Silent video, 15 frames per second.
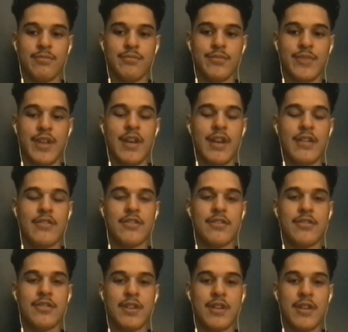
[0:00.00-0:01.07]
getting
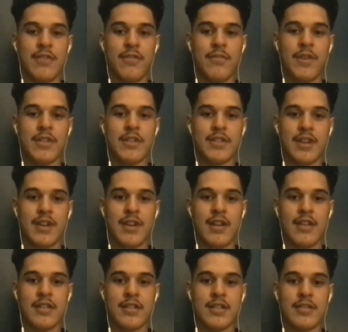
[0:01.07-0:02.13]
introduced into information
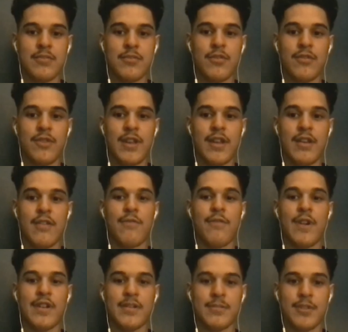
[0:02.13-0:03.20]
technology is more of like an
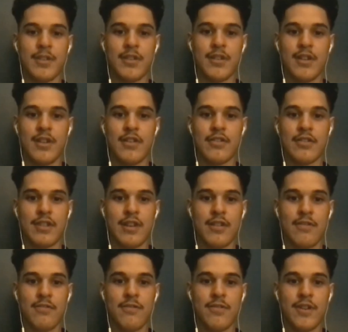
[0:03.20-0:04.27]
investment in
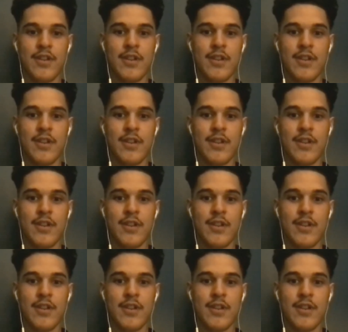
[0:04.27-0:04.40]
yourself